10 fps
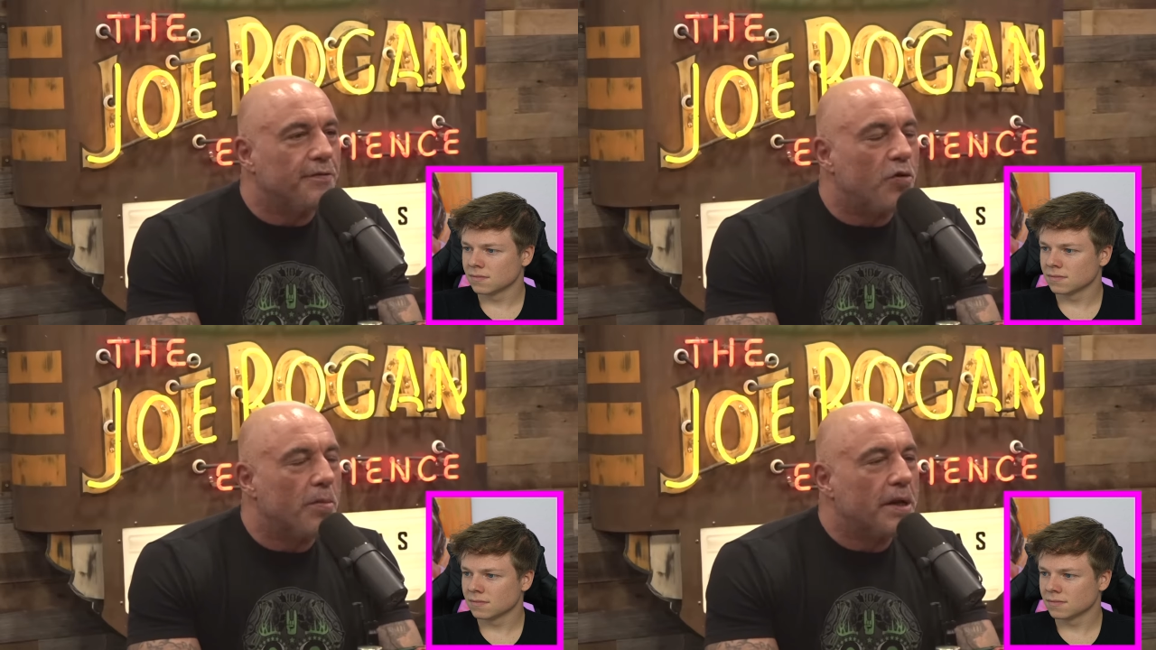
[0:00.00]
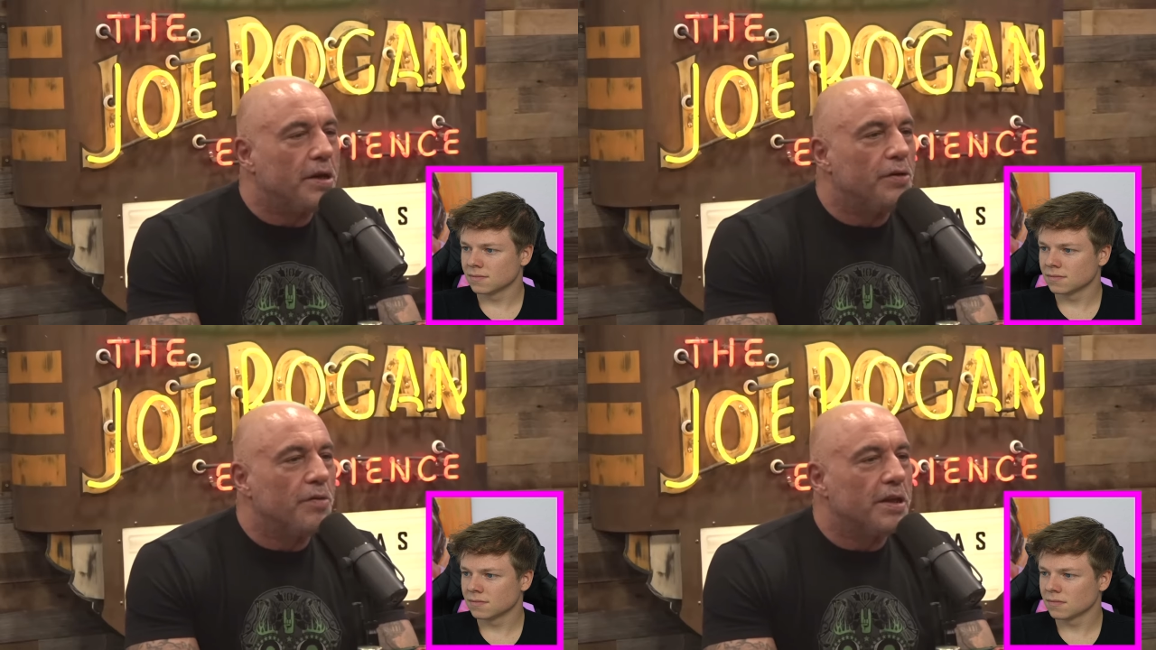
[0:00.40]
Speaker 1: forming
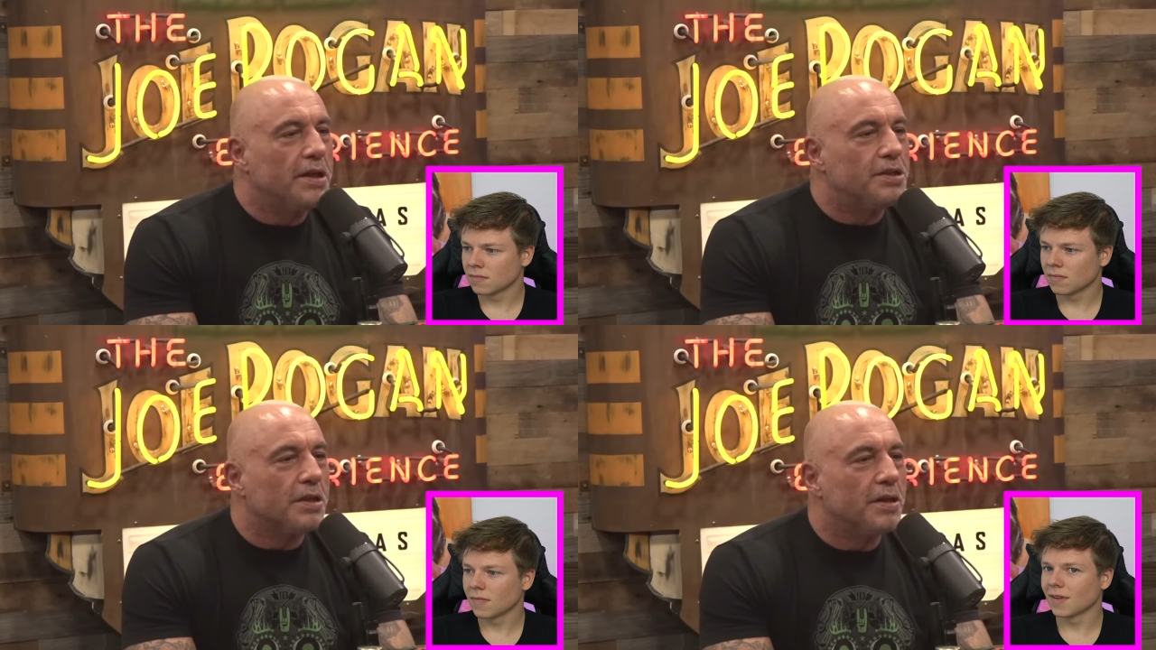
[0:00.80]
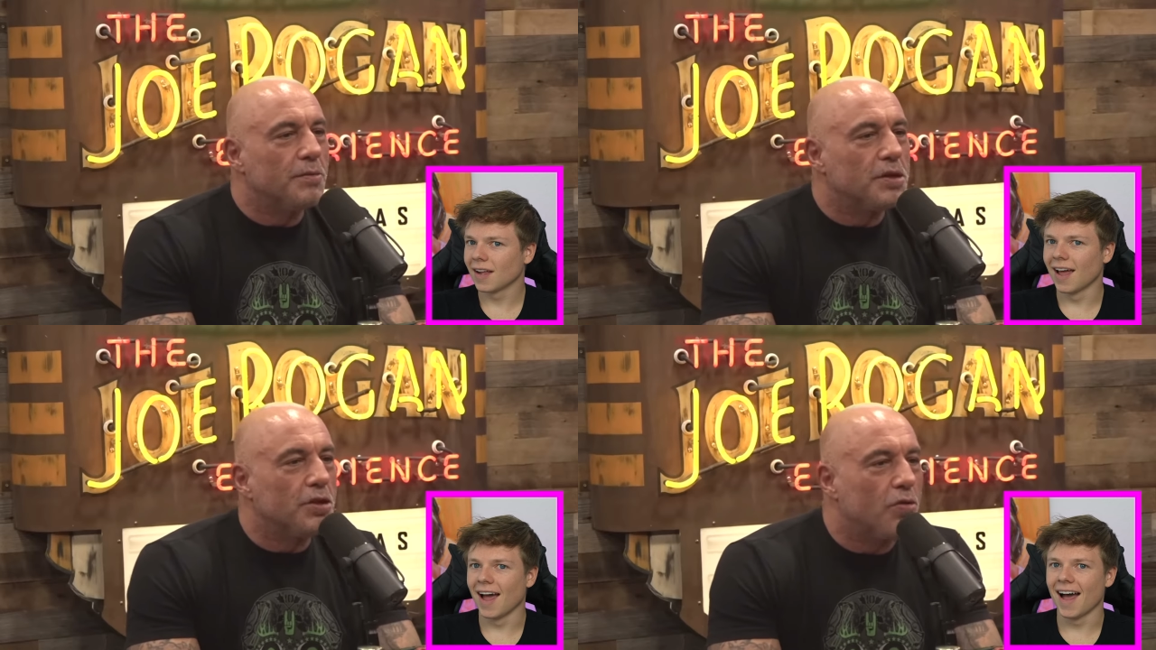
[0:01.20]
a new religion.
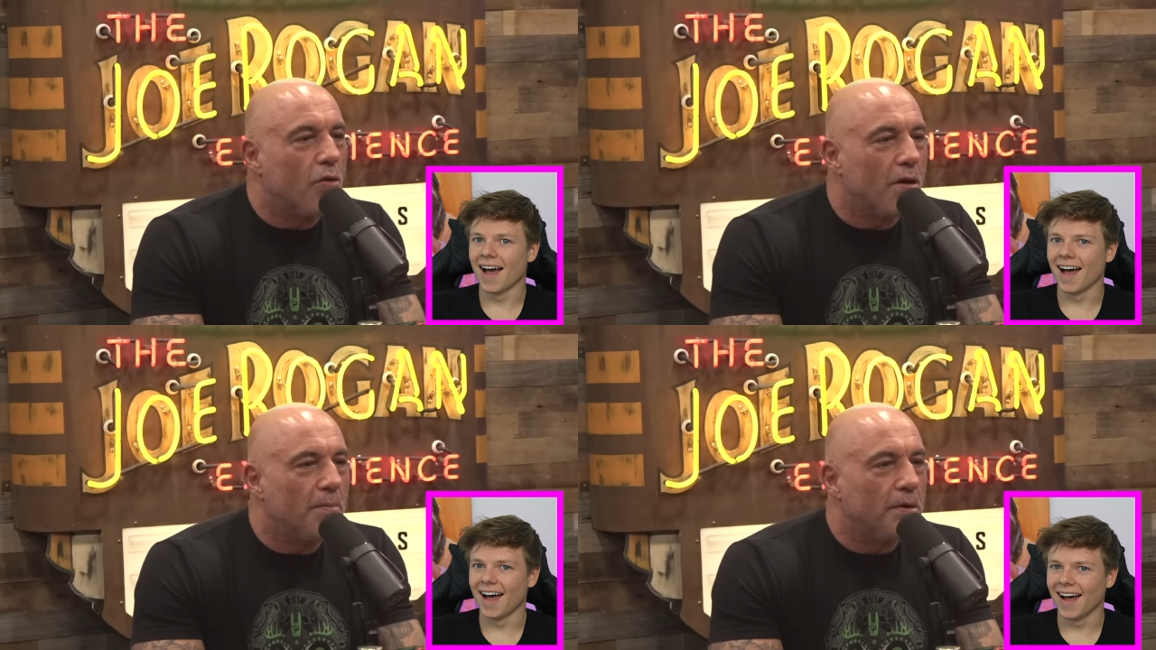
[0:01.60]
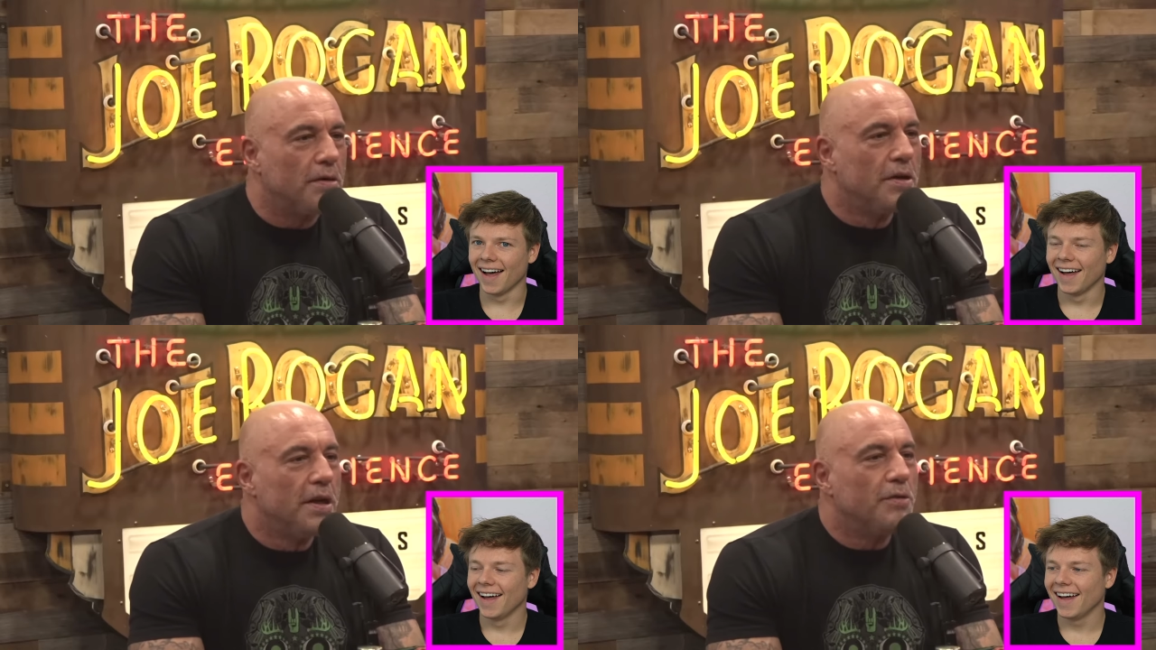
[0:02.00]
It was
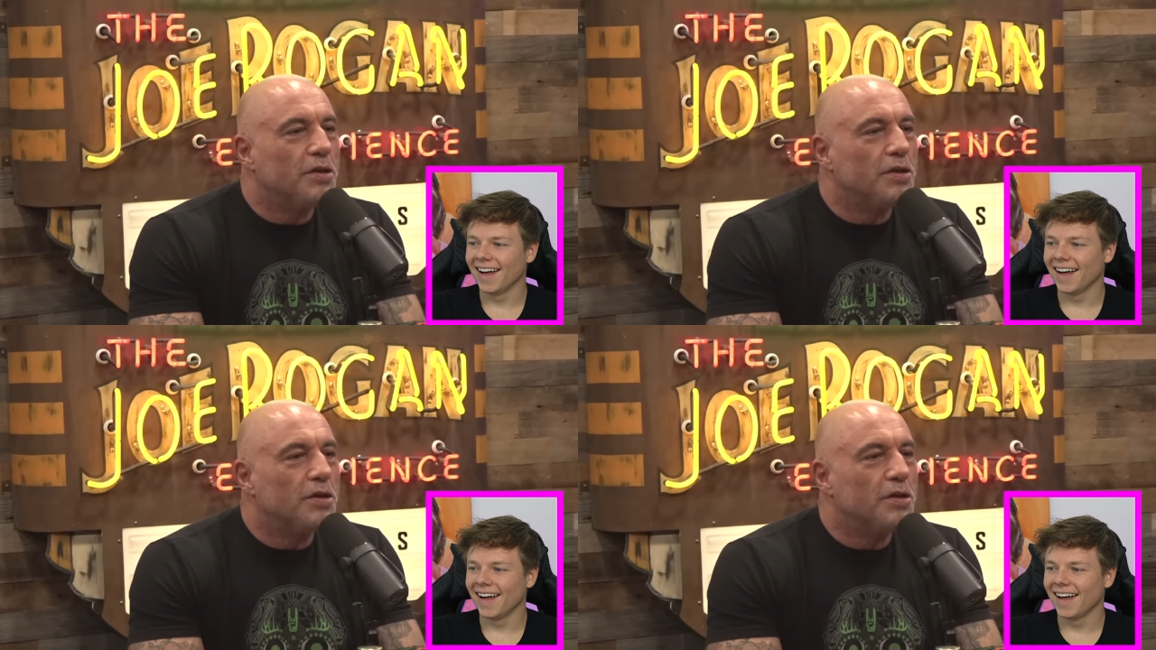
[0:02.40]
adorable.